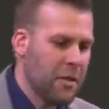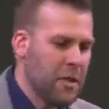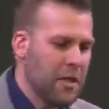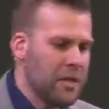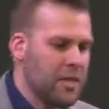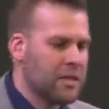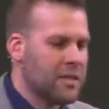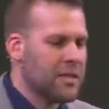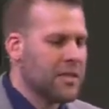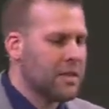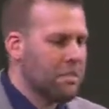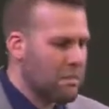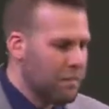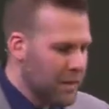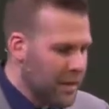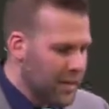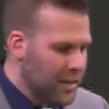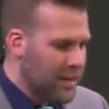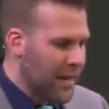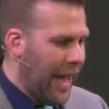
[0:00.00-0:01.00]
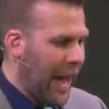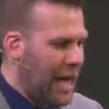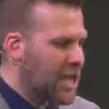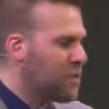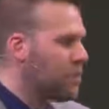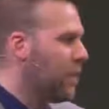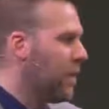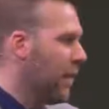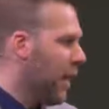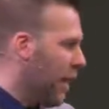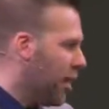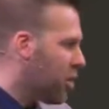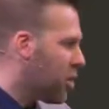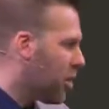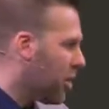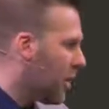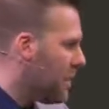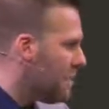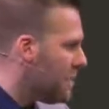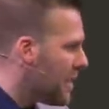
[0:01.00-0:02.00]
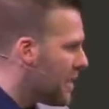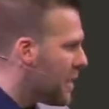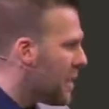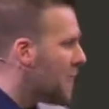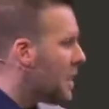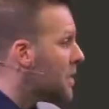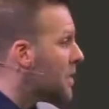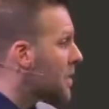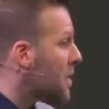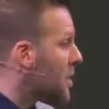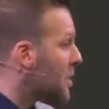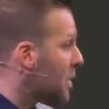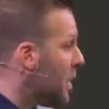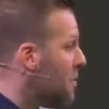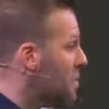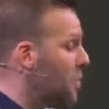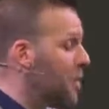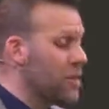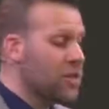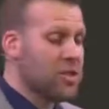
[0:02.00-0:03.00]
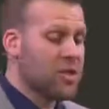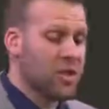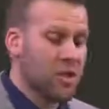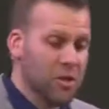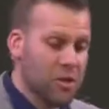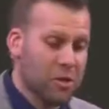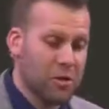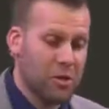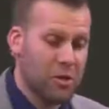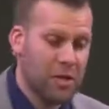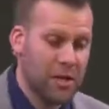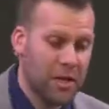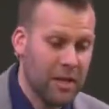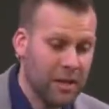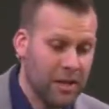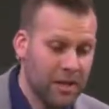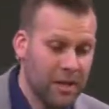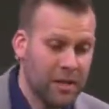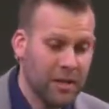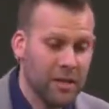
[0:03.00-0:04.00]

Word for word: the simplest explanation, the simplest solution,